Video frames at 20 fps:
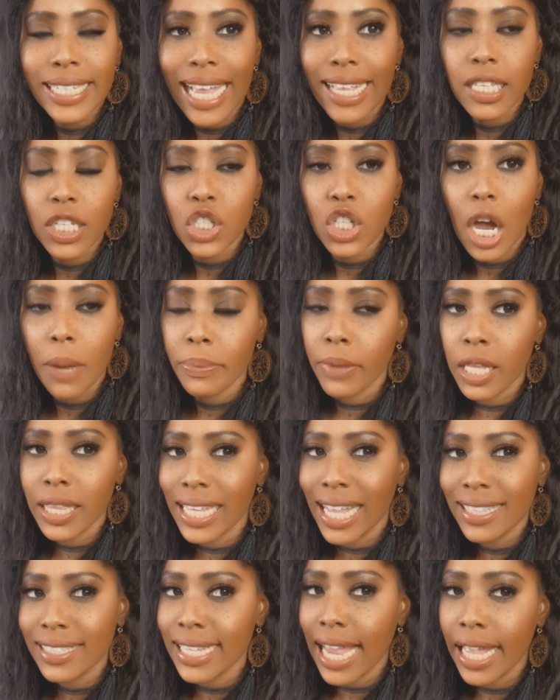get the job done
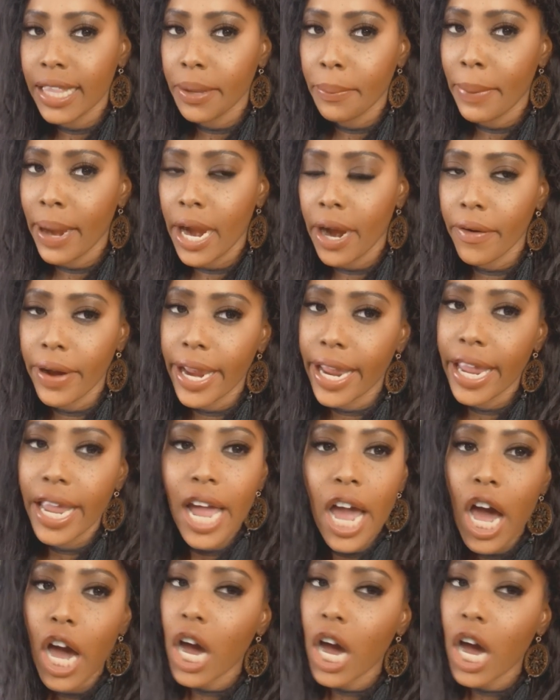than Tyler Perry.